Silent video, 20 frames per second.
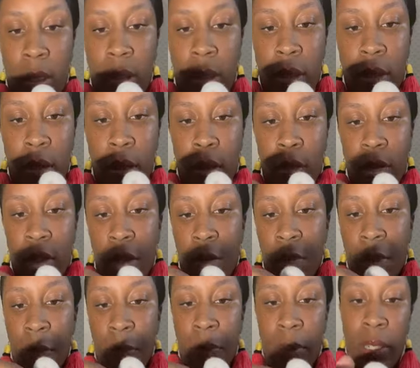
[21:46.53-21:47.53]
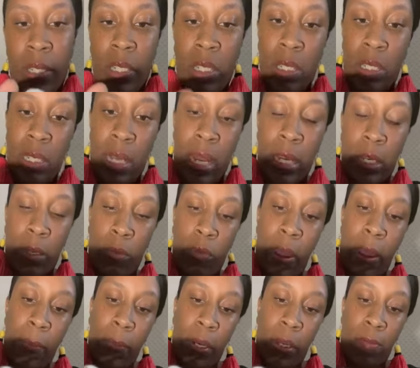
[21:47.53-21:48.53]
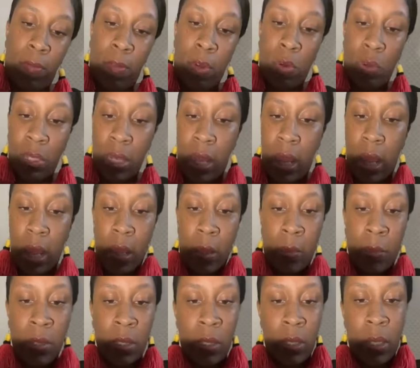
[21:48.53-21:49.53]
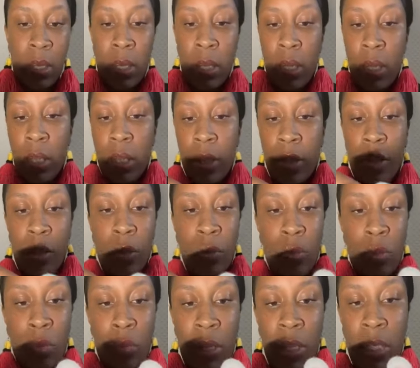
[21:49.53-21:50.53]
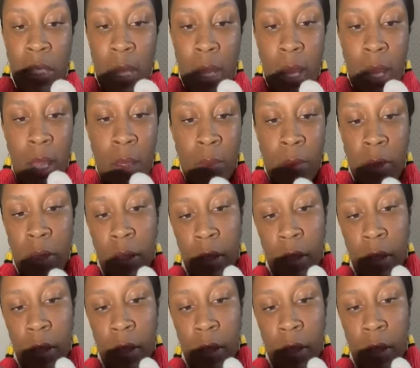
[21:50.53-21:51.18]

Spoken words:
You know, some people just like to wrap it a few times, 2, 3 times.